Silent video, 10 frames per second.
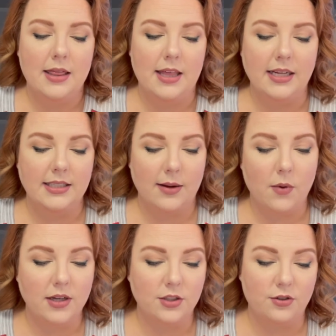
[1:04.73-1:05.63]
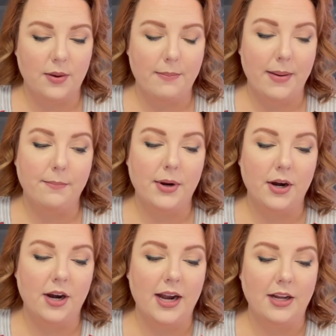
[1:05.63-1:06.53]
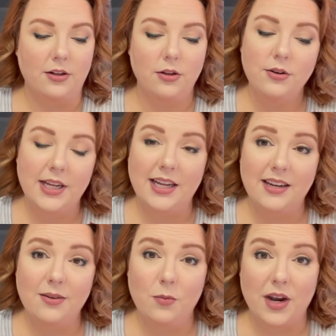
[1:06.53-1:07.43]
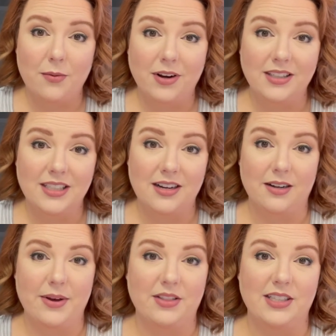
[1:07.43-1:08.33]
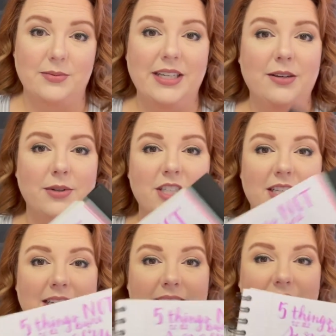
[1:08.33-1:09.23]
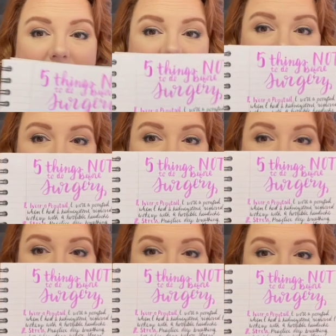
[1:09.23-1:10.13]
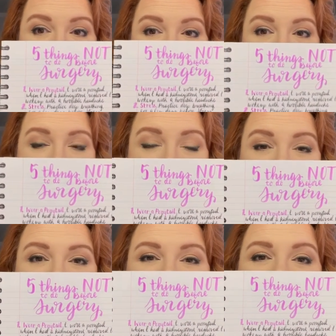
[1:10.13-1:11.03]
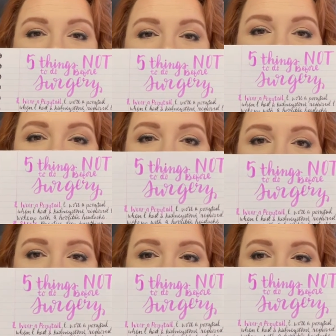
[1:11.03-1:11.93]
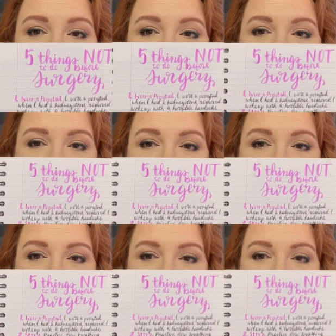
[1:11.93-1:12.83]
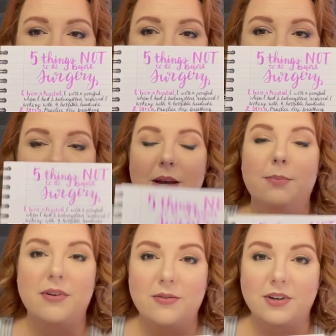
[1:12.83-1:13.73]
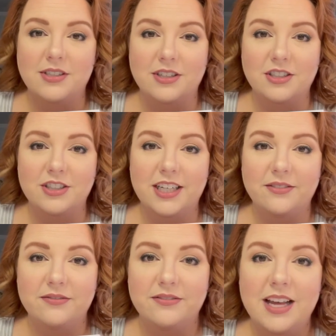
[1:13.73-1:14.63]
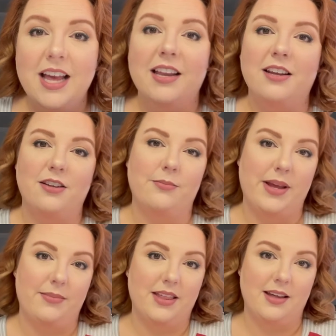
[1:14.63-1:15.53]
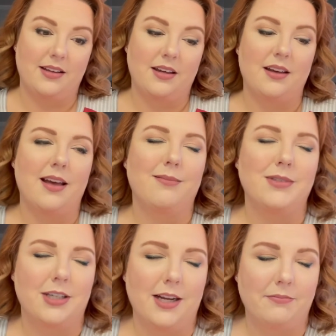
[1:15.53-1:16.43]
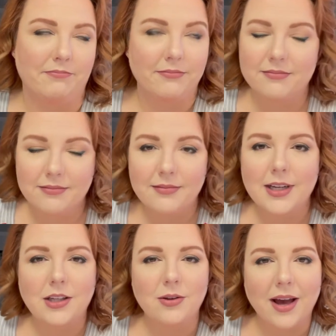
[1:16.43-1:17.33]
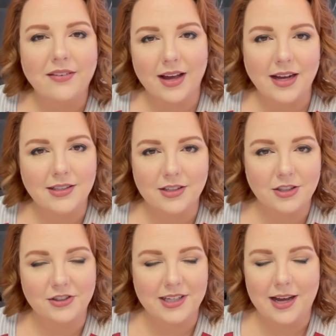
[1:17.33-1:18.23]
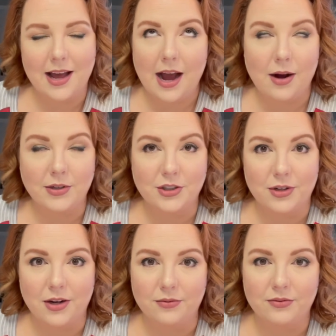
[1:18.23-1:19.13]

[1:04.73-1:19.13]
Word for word: things I want to remember, including what I wanted to talk about this week, which is five things not to do before surgery. Now you may be thinking, MJ, you haven't had surgery yet. How would you know?